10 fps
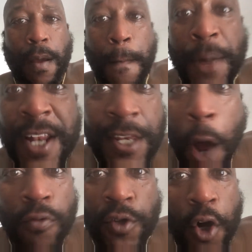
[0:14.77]
But
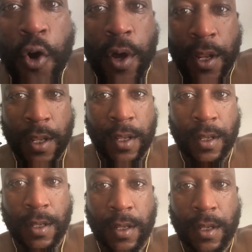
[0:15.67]
don't do it.
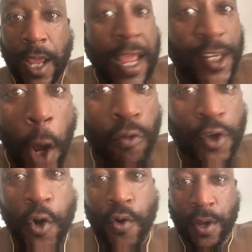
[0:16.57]
Don't
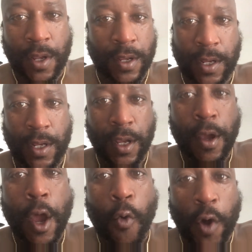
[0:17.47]
do it.
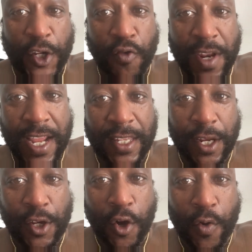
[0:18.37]
What you need to
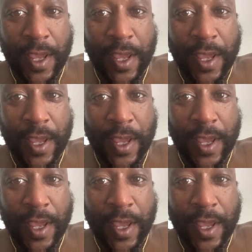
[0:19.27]
do